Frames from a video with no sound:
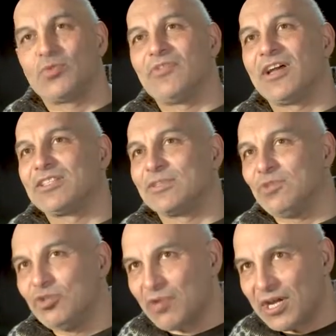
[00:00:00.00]
We've had some
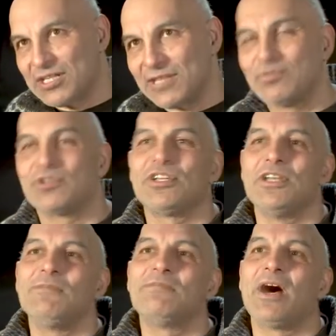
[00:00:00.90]
new writing put
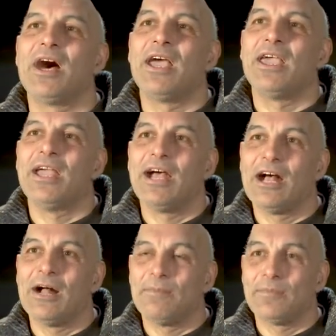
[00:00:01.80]
in by
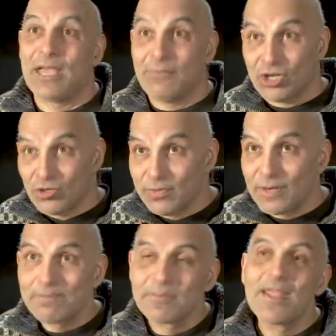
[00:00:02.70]
Emma Cooper,